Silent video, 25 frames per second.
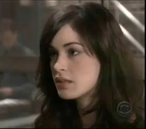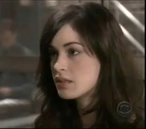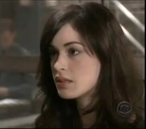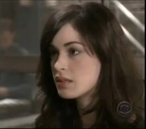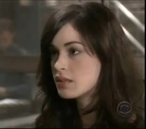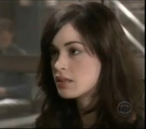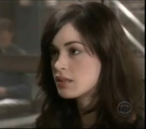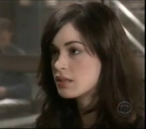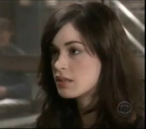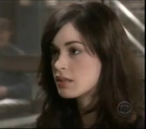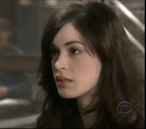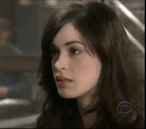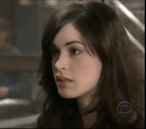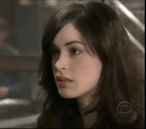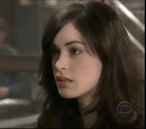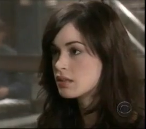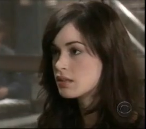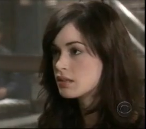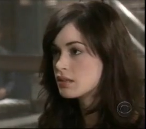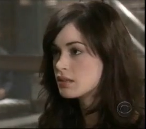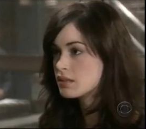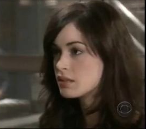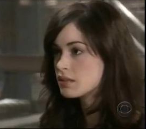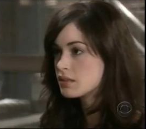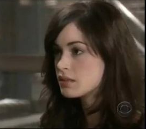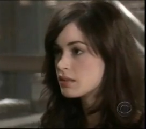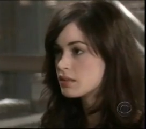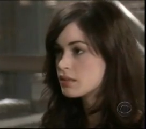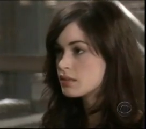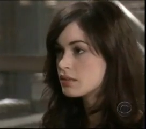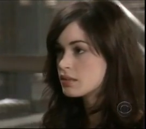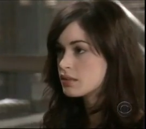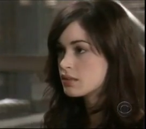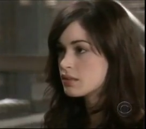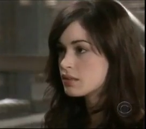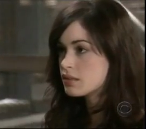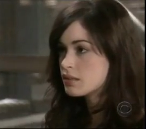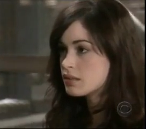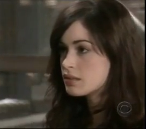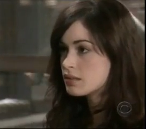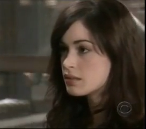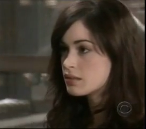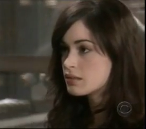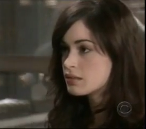Nothing is said.